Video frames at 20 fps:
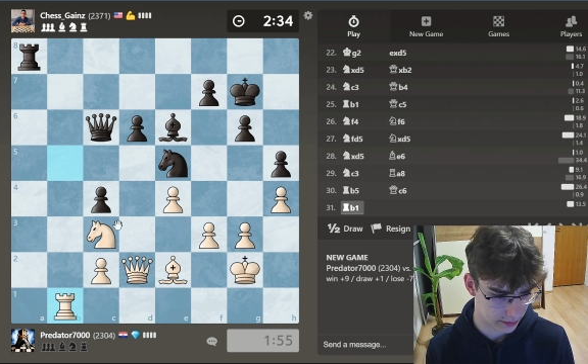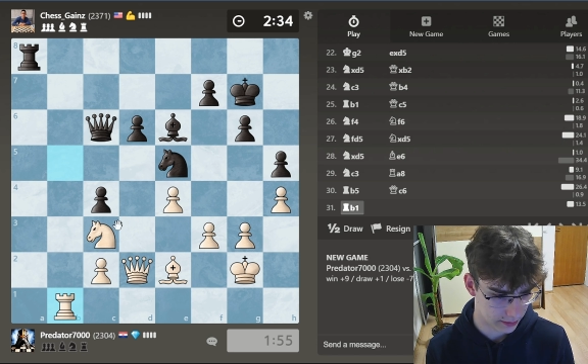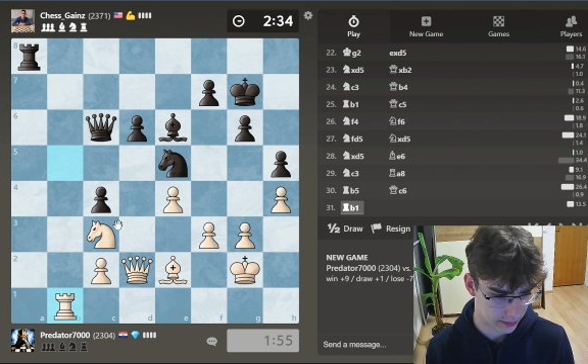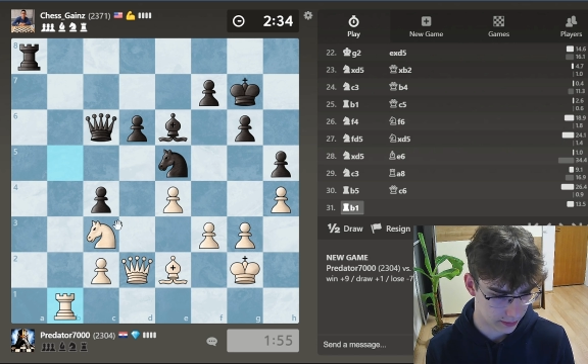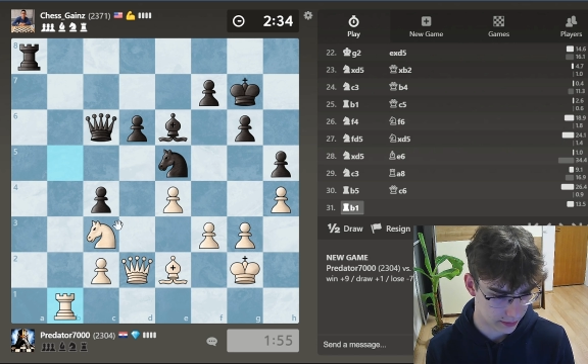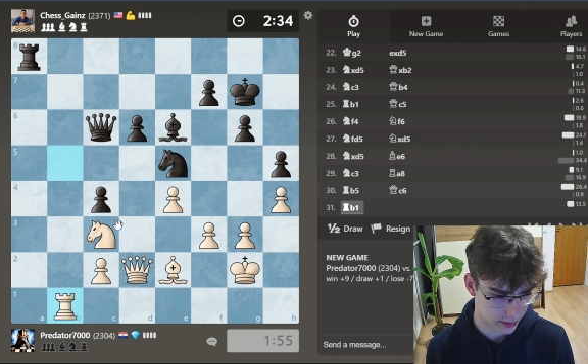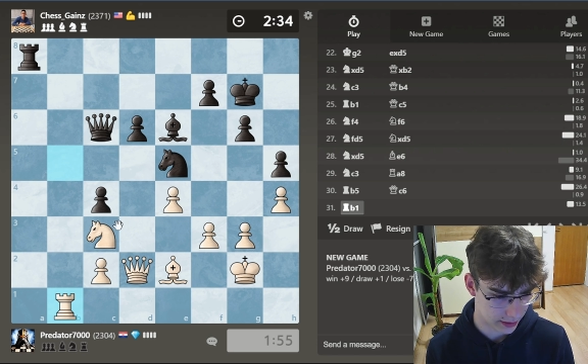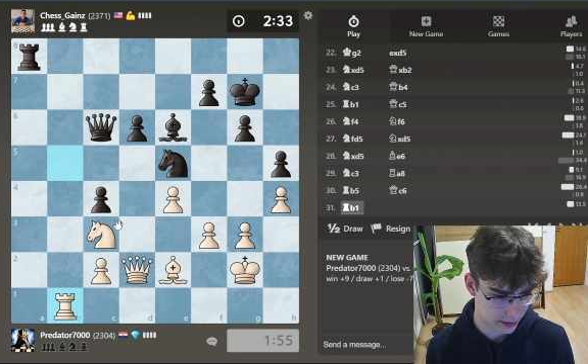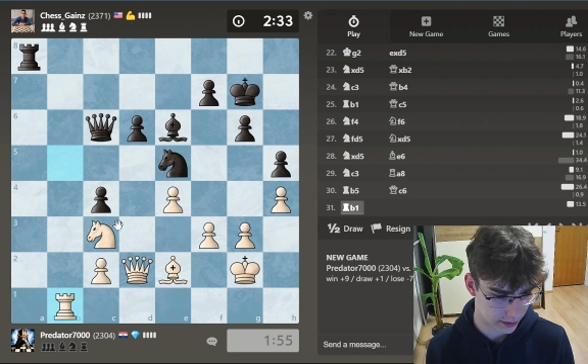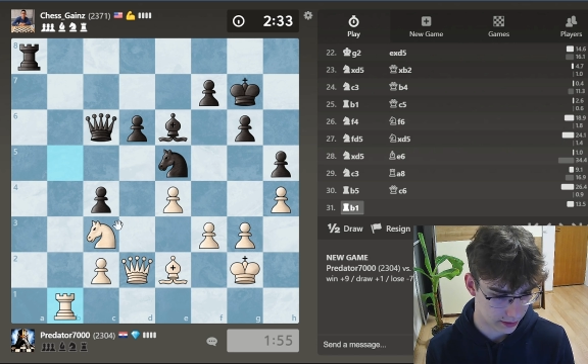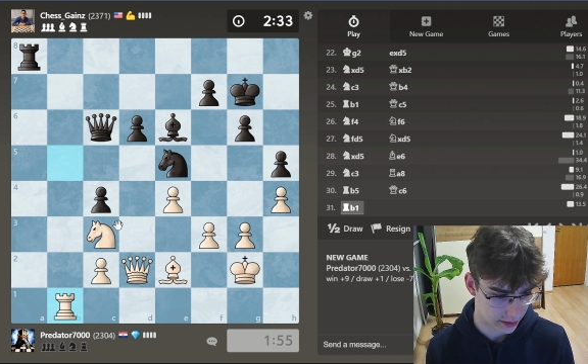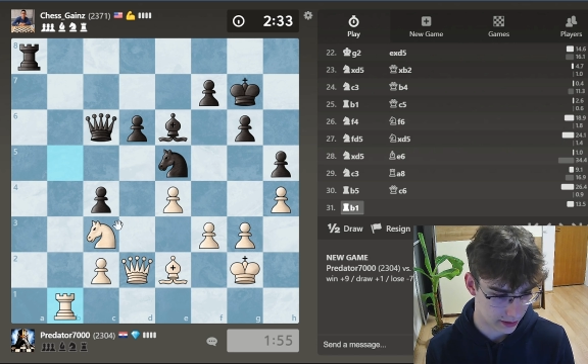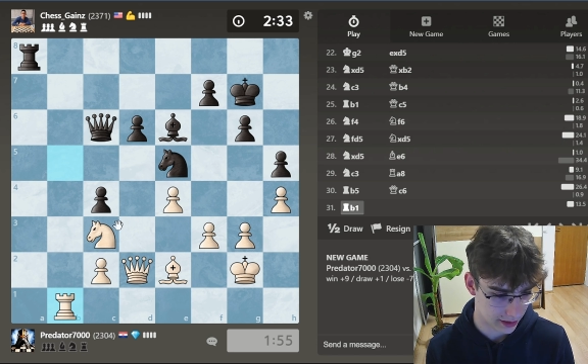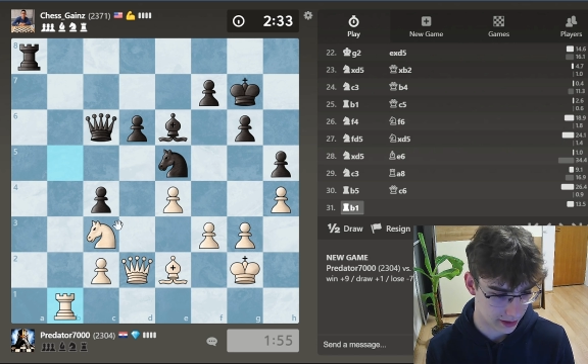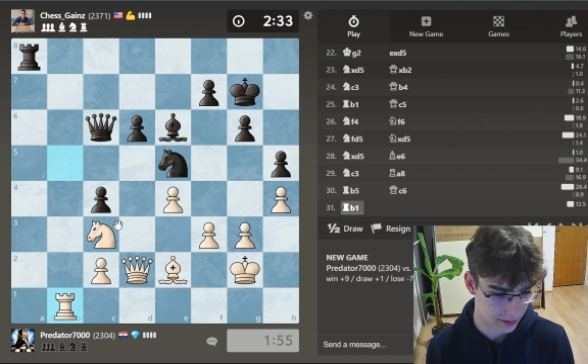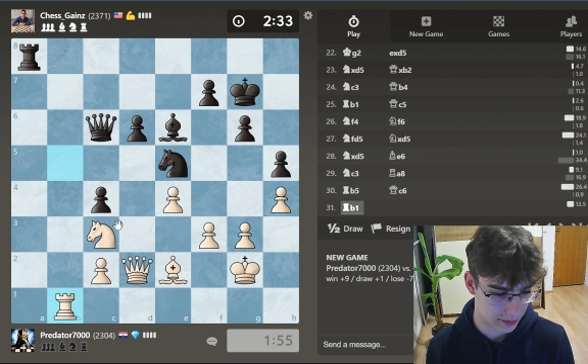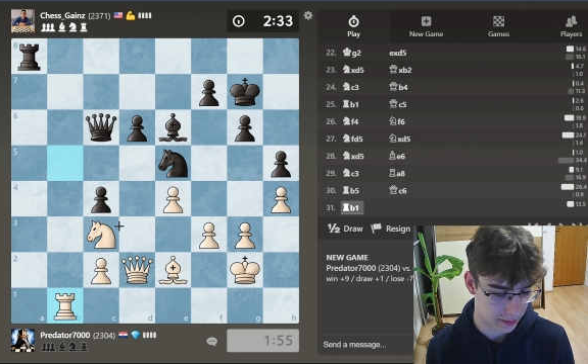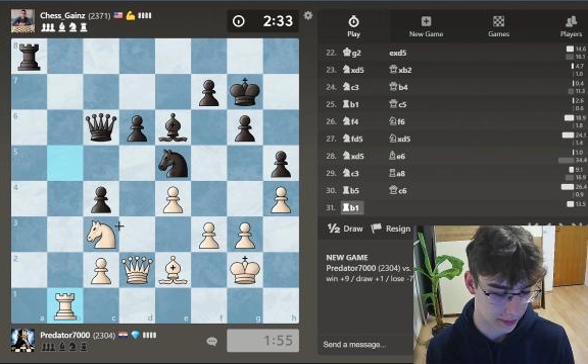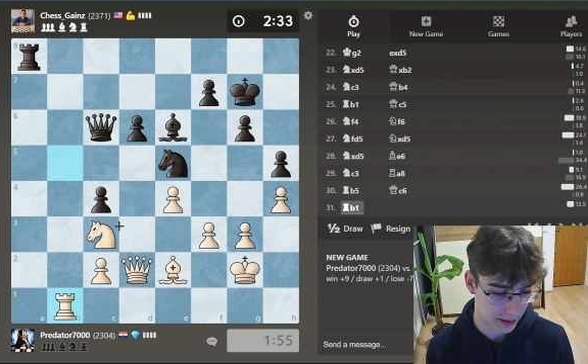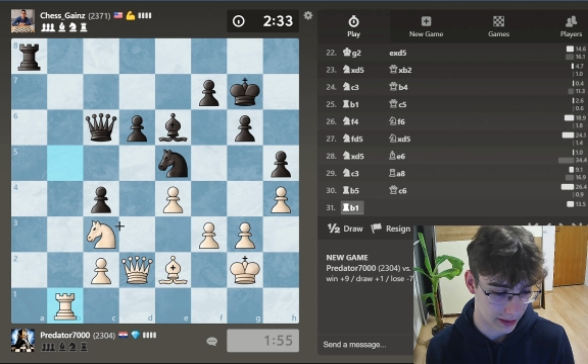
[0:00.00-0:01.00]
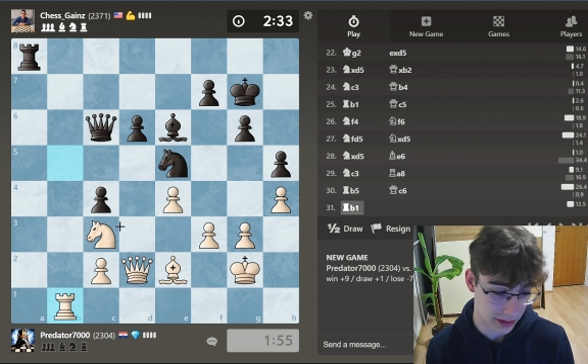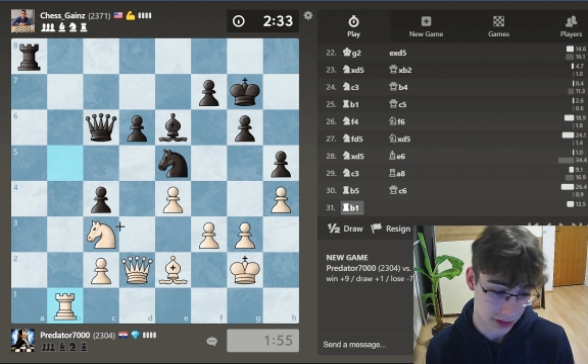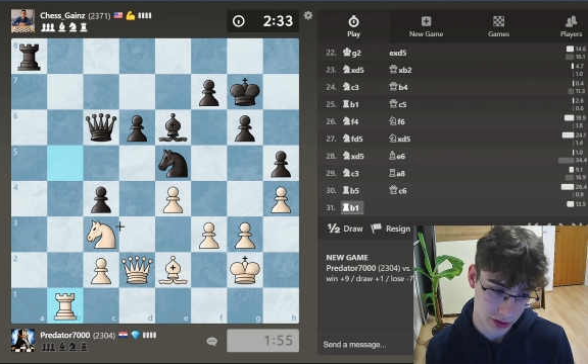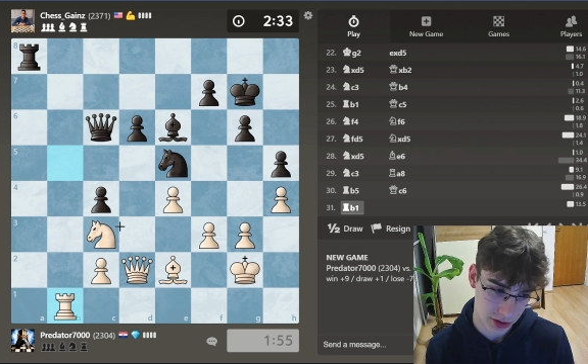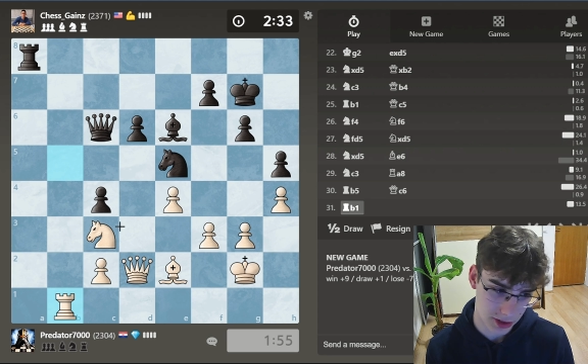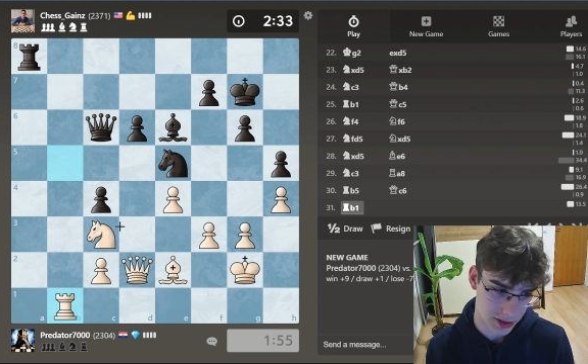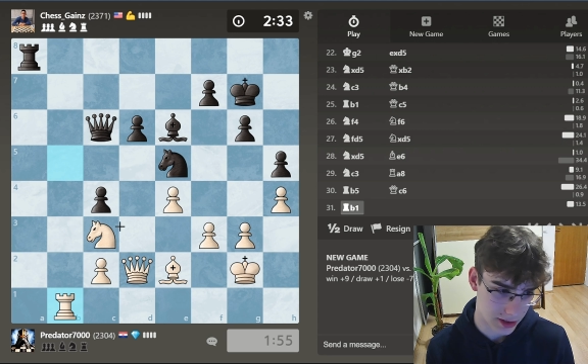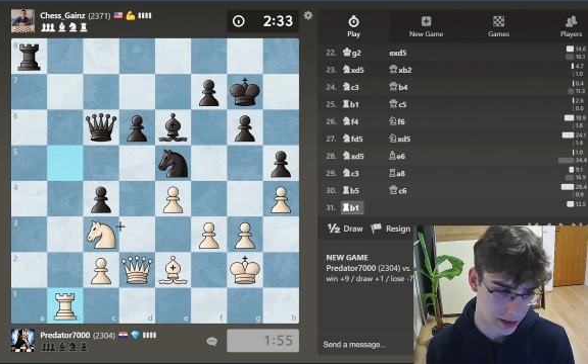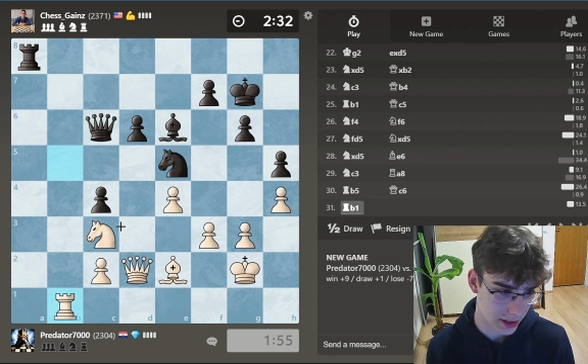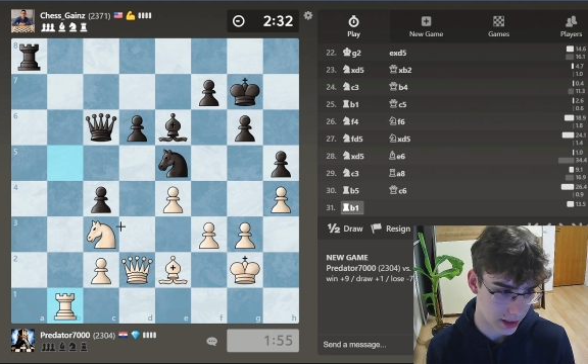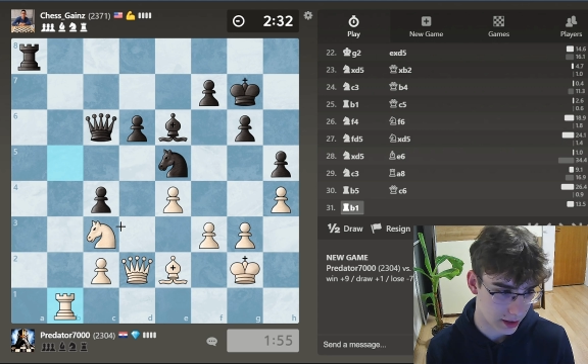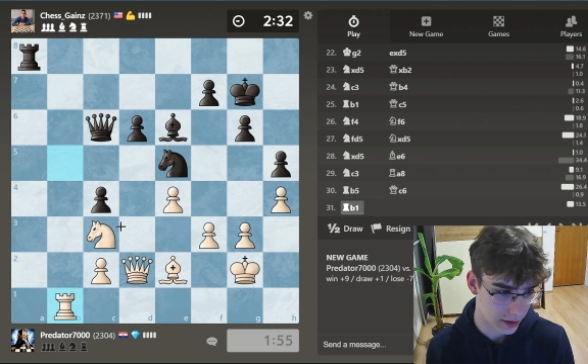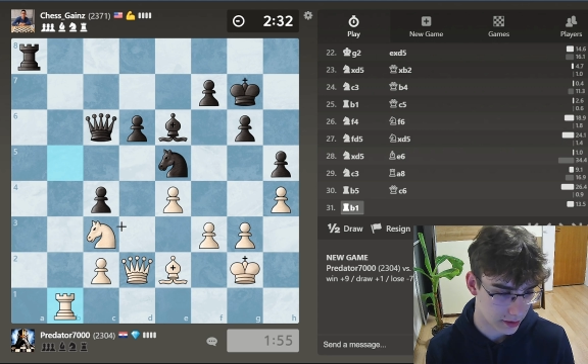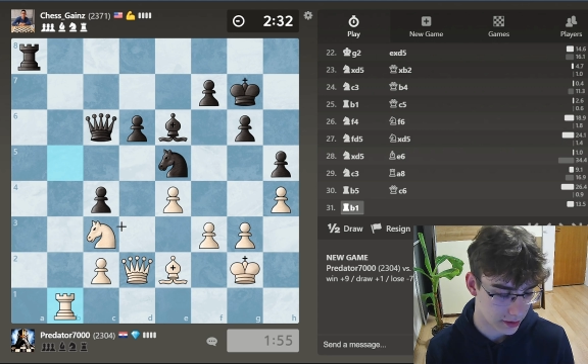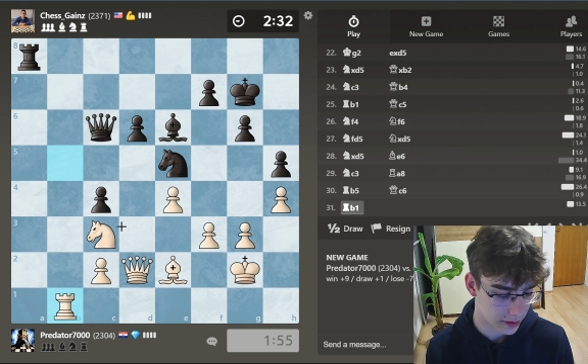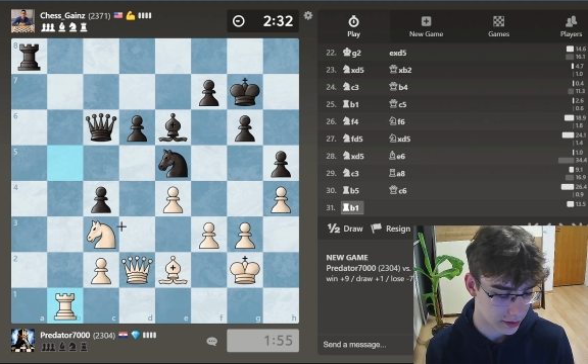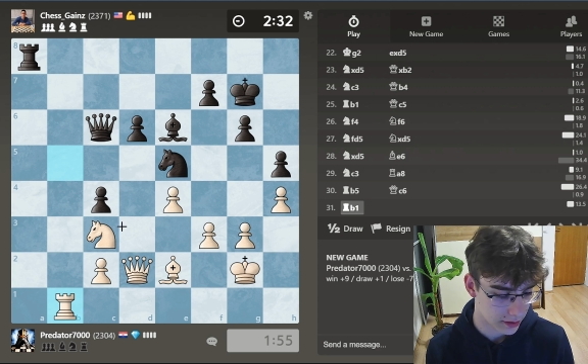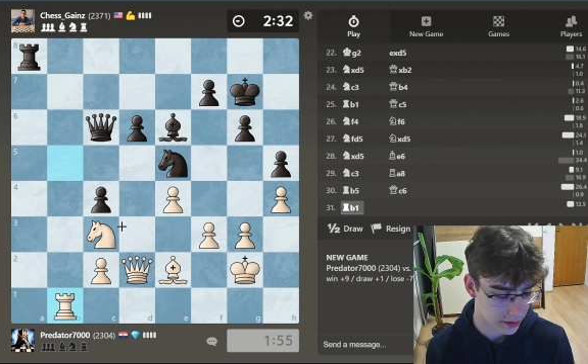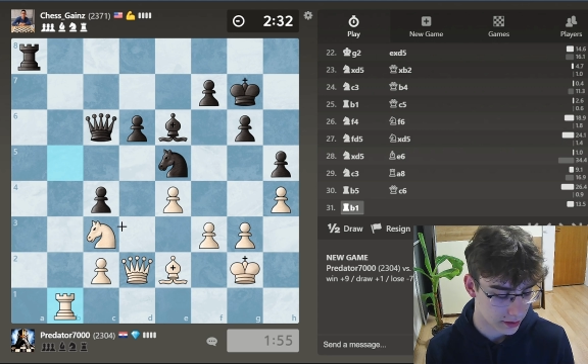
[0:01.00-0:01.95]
that place just yet.